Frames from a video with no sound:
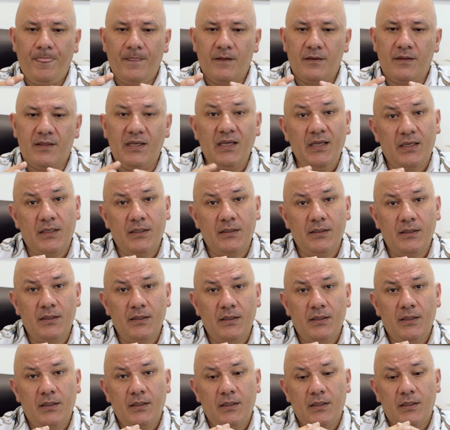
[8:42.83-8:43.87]
Then
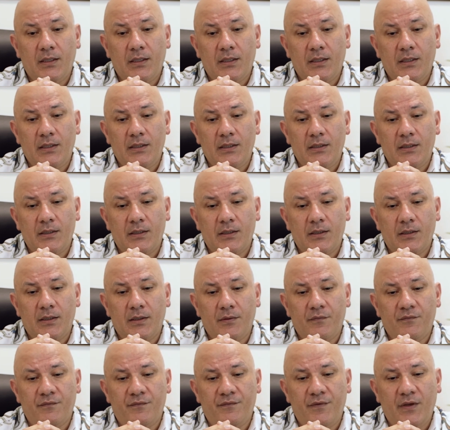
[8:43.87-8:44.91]
a
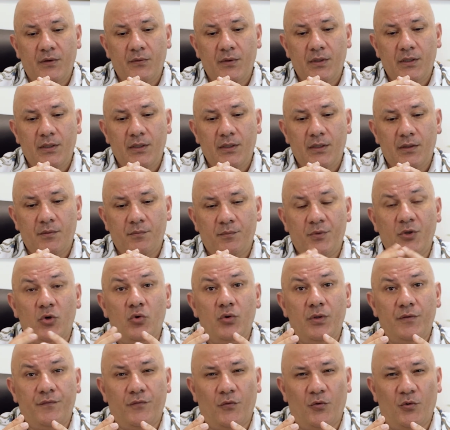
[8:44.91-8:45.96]
very
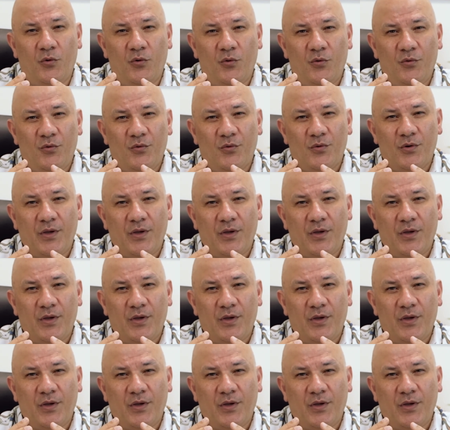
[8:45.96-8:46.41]
beautiful